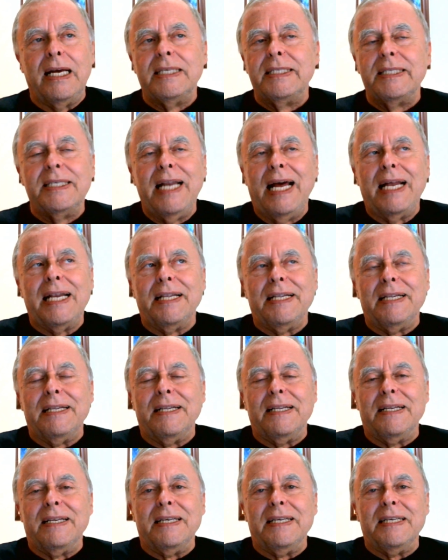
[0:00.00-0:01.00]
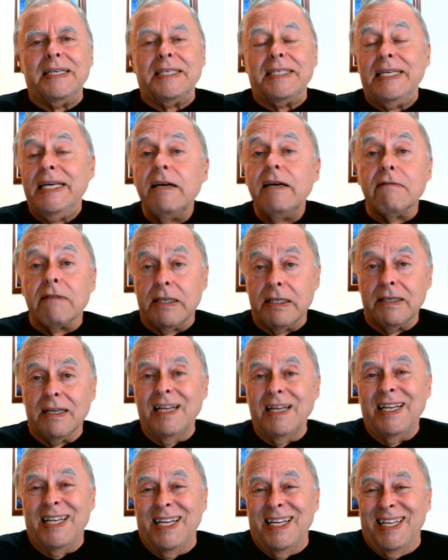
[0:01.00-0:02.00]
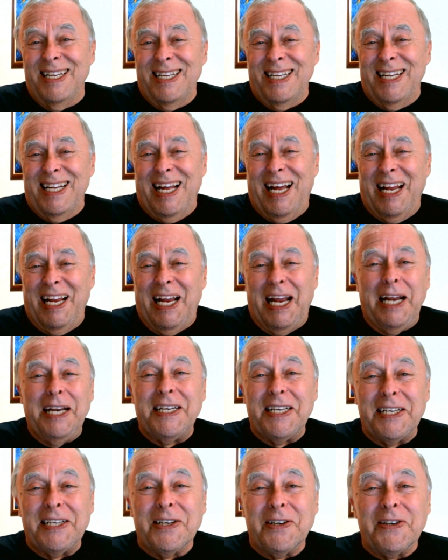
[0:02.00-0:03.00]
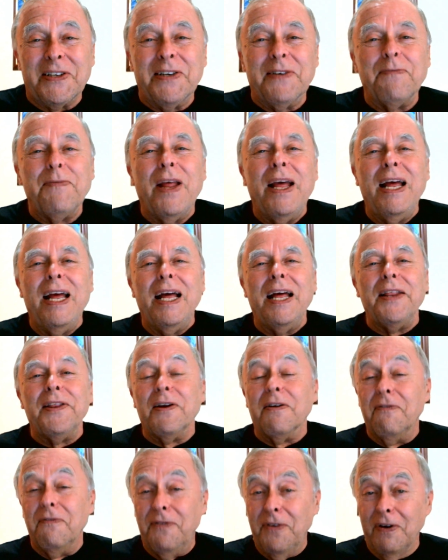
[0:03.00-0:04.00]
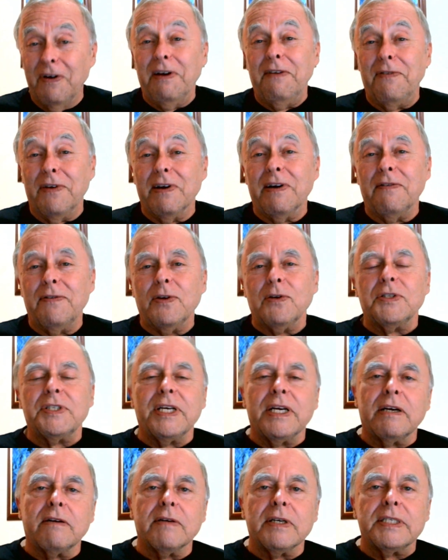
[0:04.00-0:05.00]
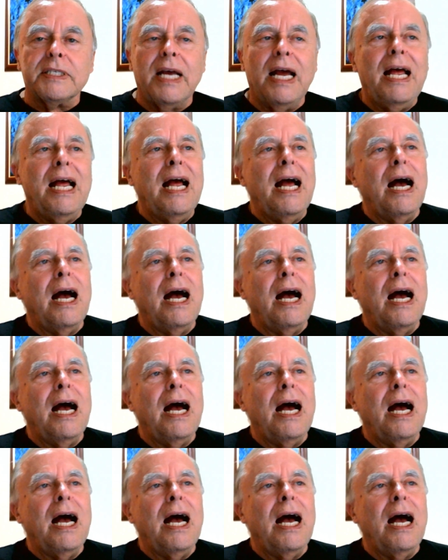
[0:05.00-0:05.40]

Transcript: It's not secret. I hate to tell you. There are very few secrets.